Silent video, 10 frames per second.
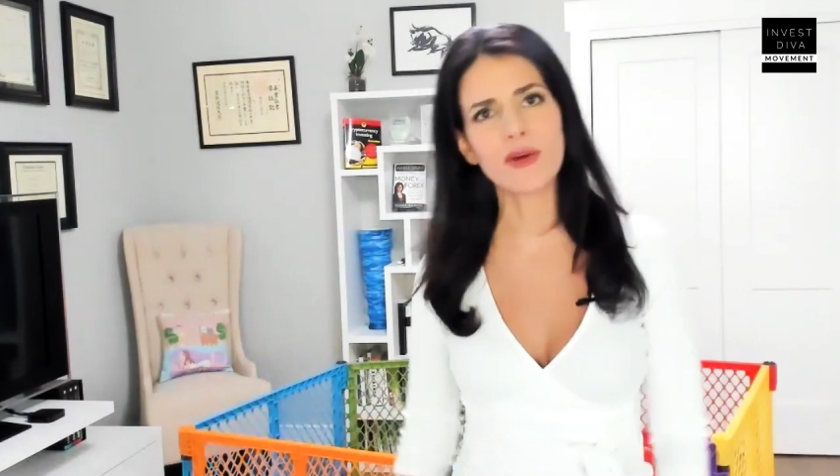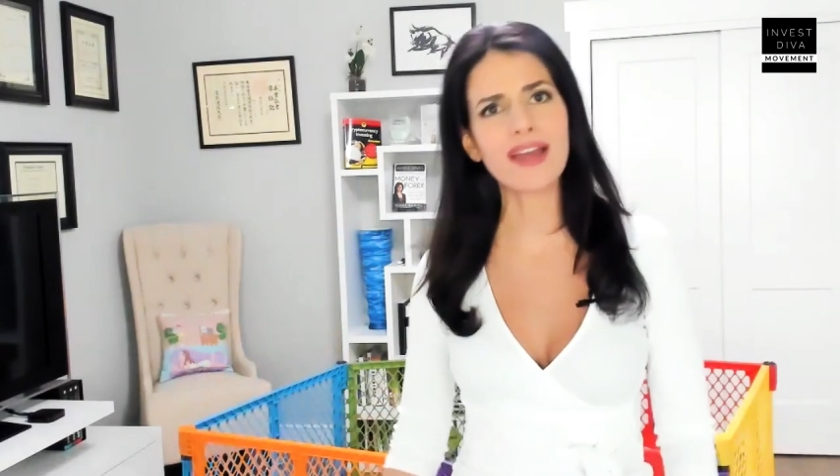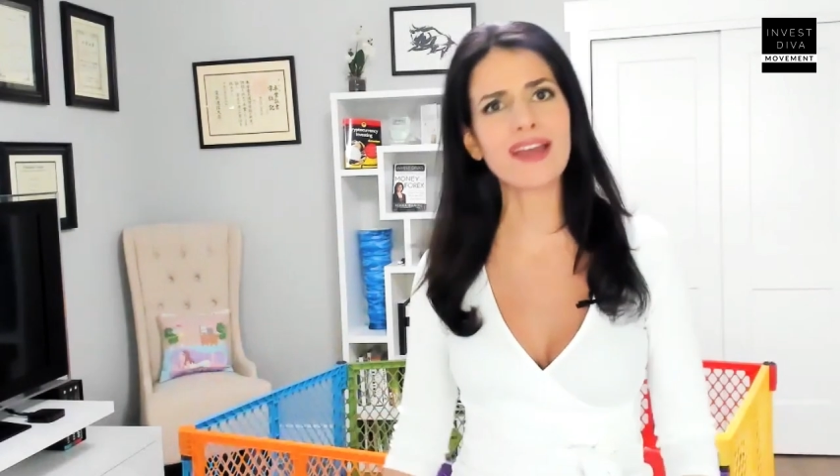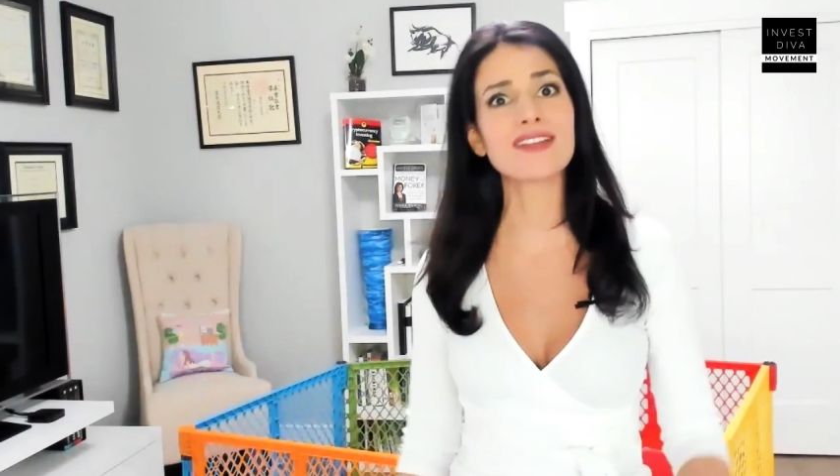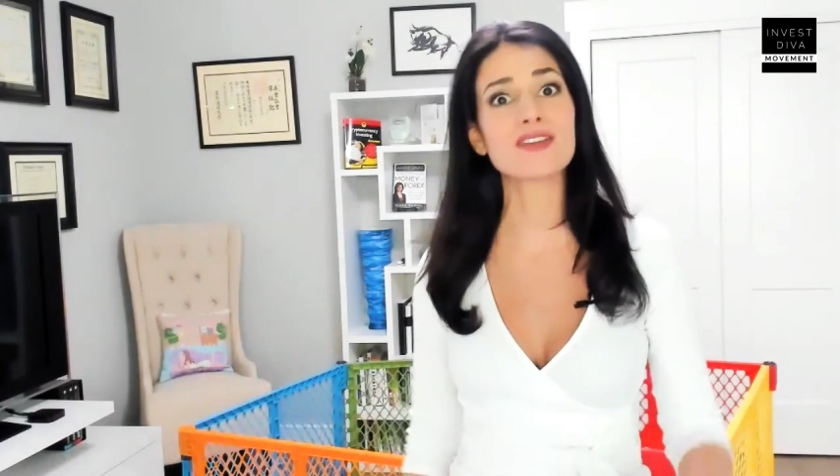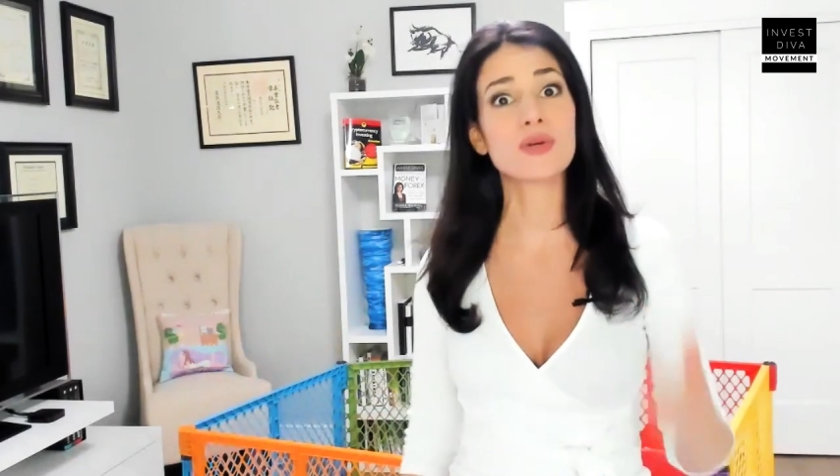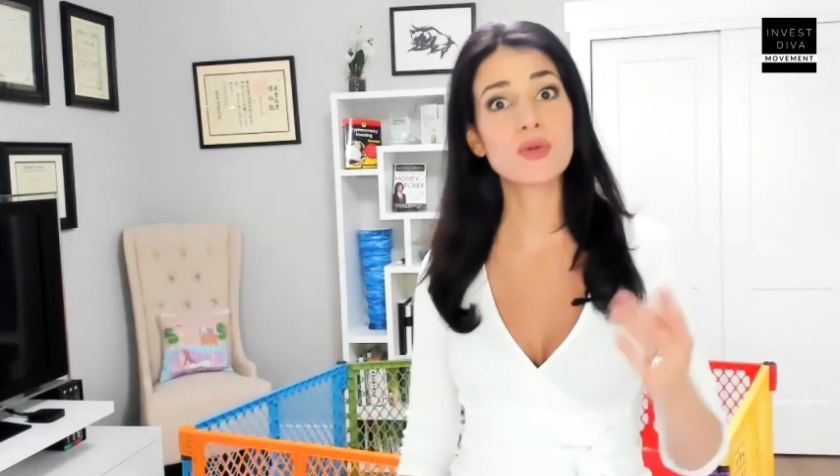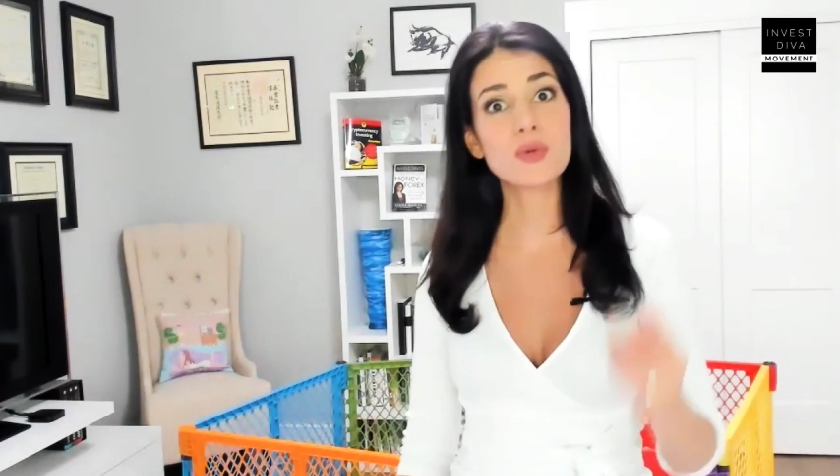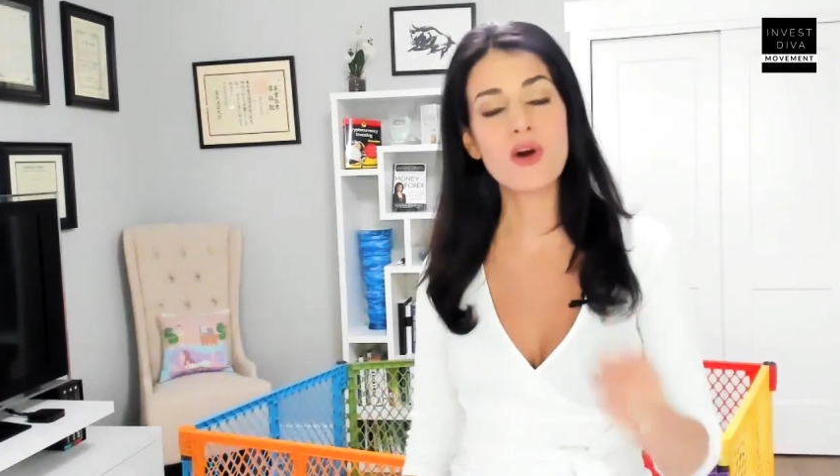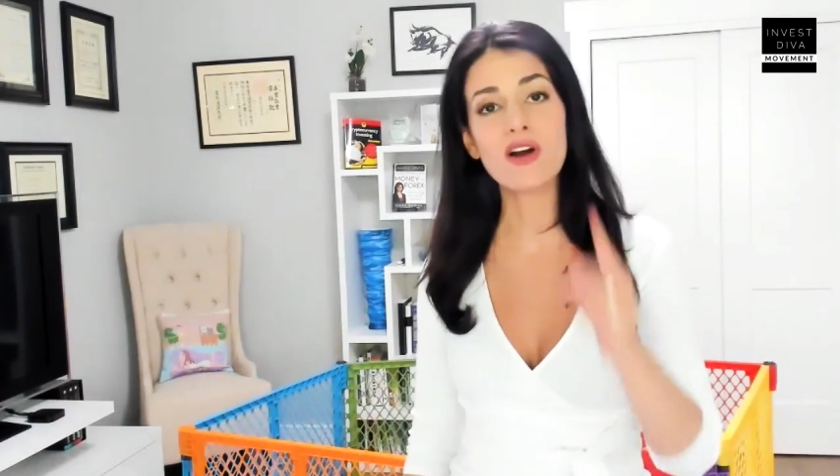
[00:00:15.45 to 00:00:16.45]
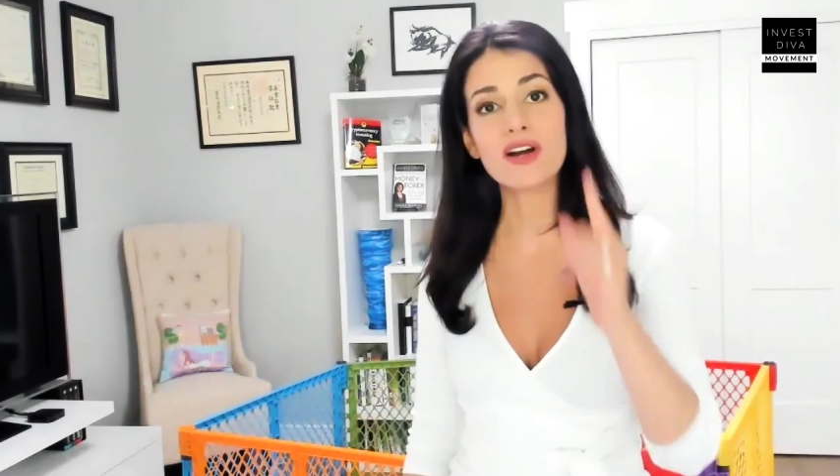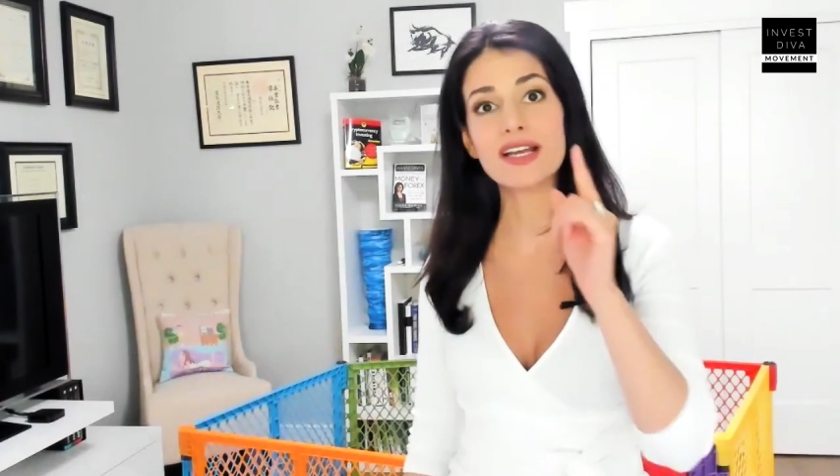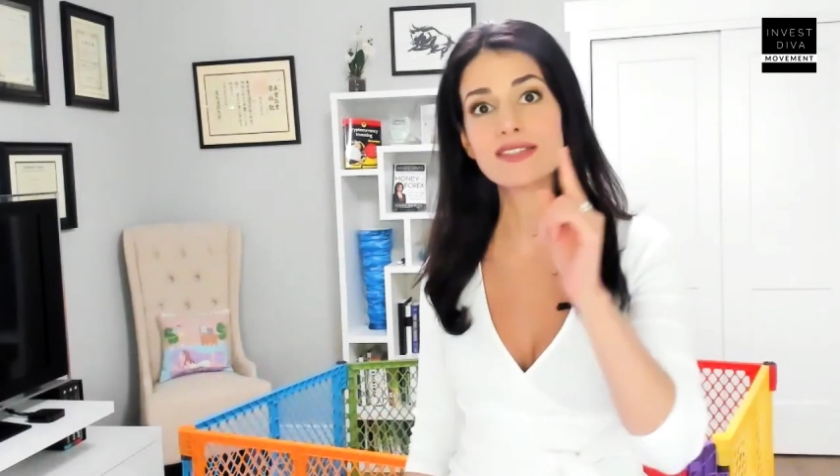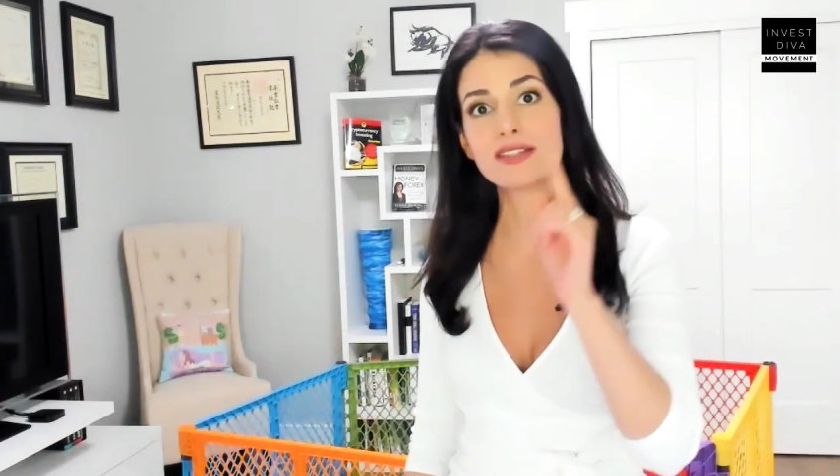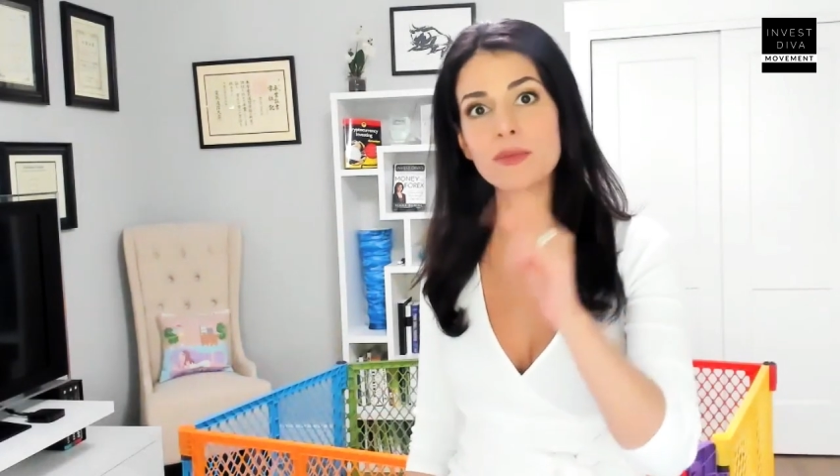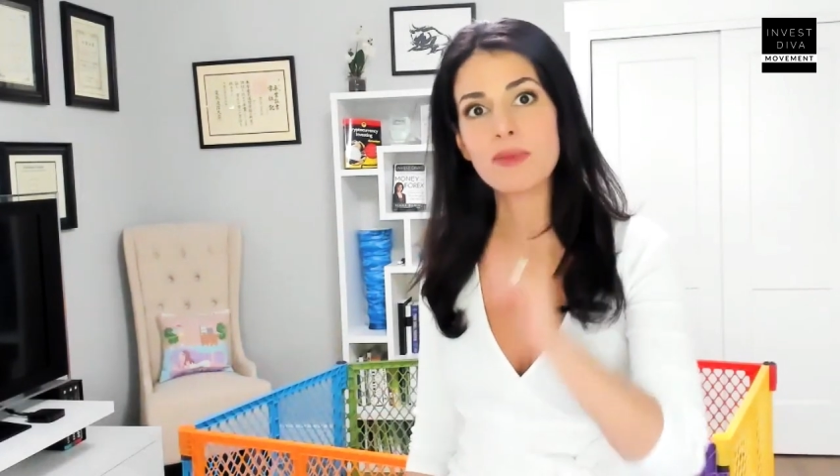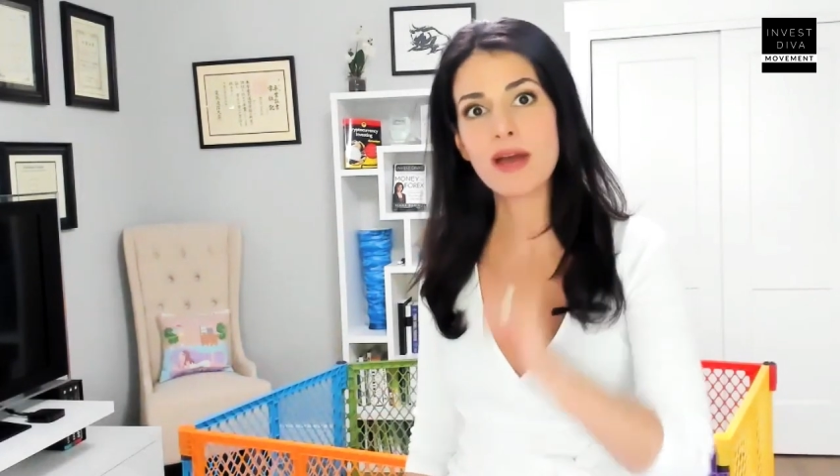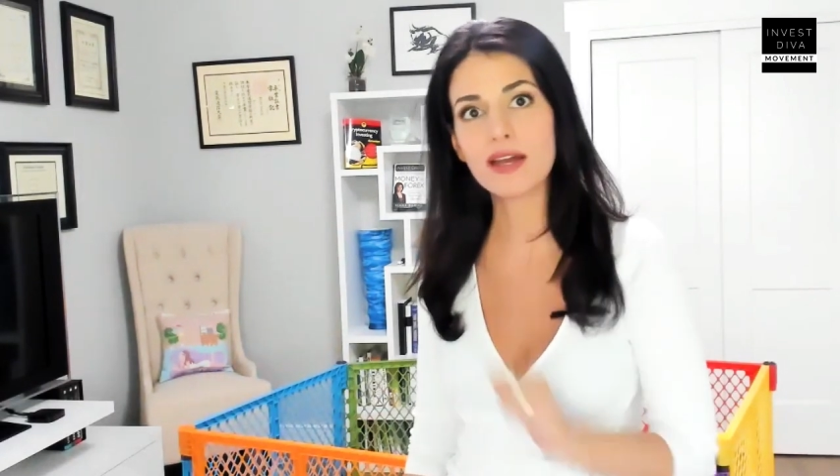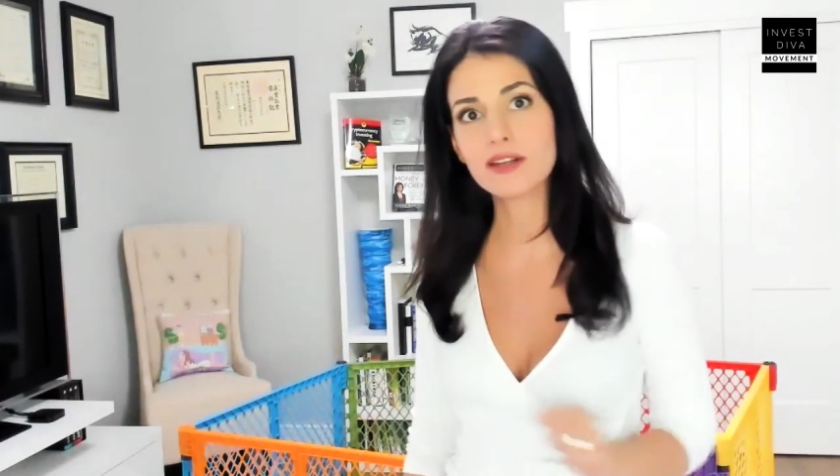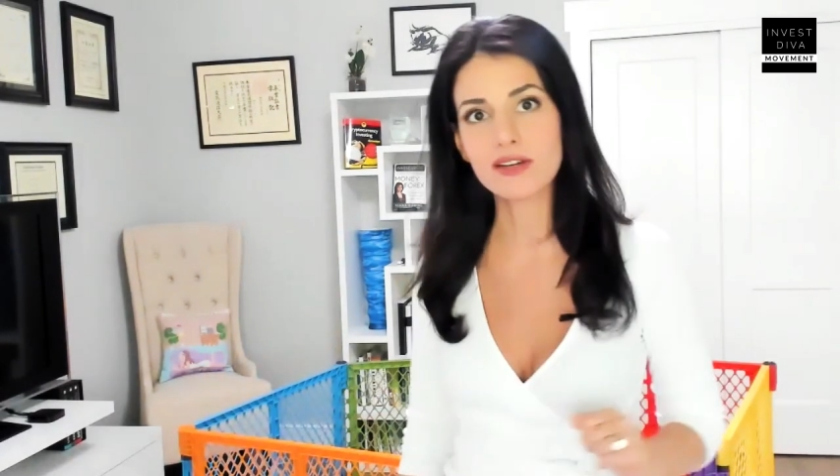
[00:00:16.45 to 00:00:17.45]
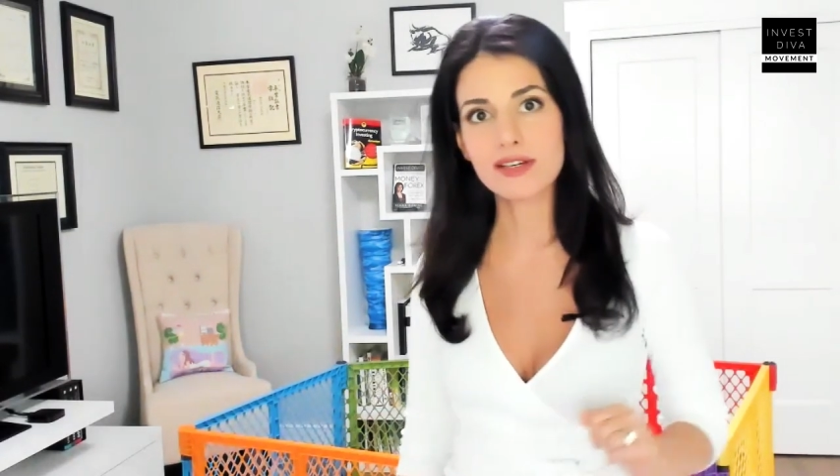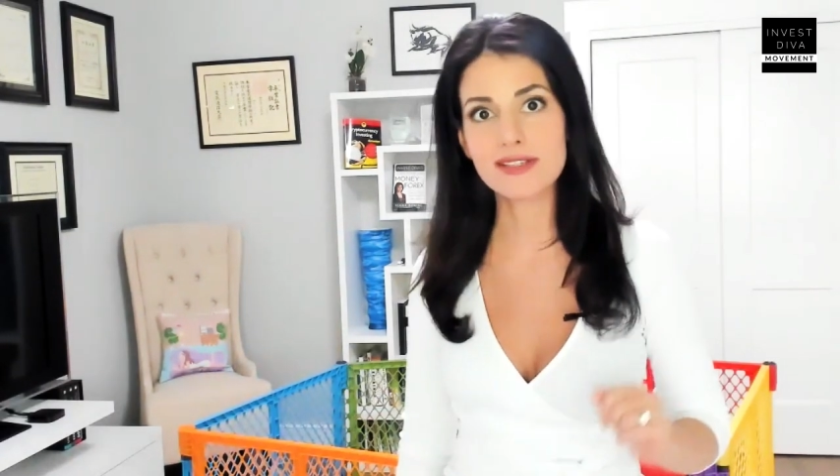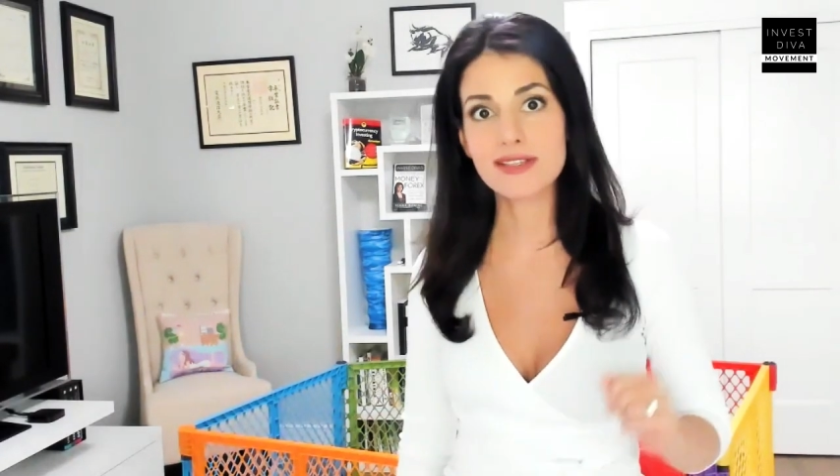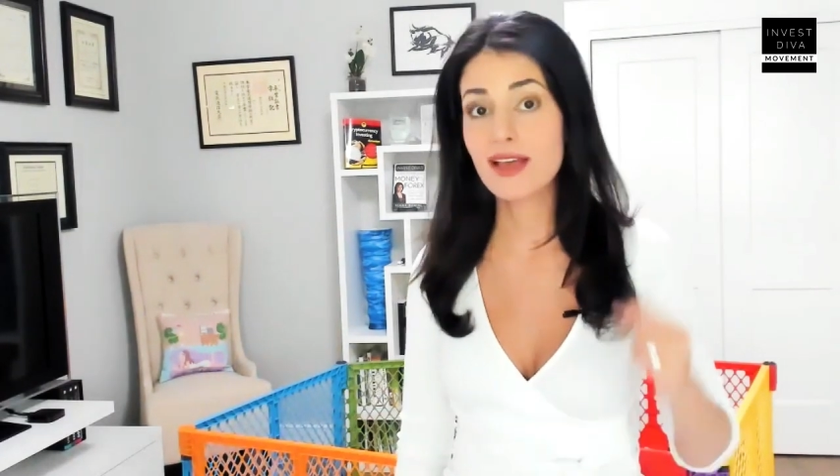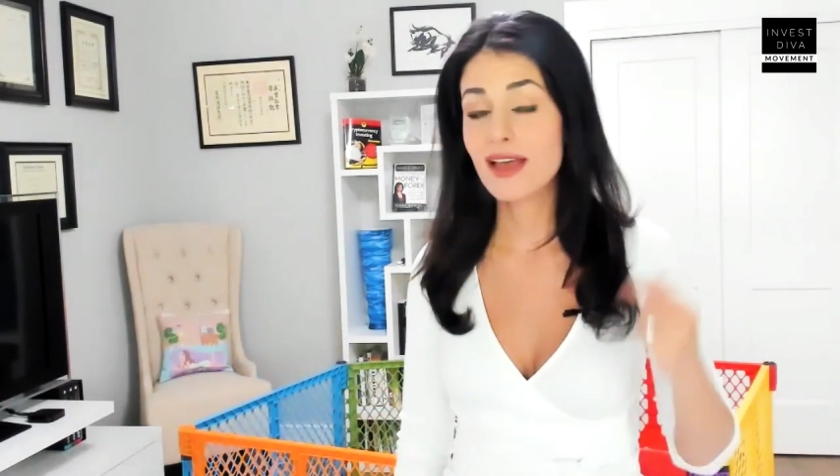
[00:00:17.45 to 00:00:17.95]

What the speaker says: and who are its competitors?